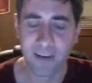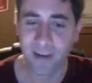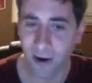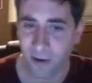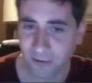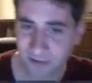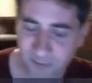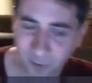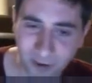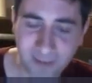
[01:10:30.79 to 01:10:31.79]
no
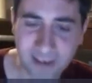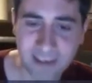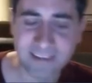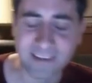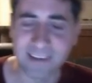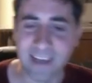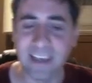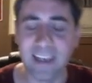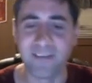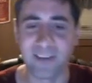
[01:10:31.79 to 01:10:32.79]
smaller minions,
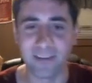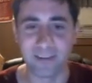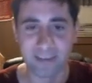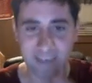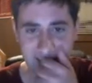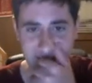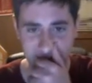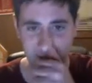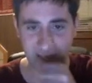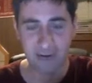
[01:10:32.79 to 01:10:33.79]
designed to give junglers
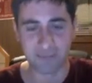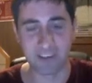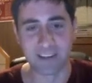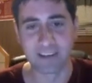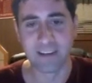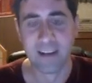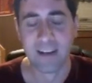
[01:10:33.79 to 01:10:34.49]
additional options.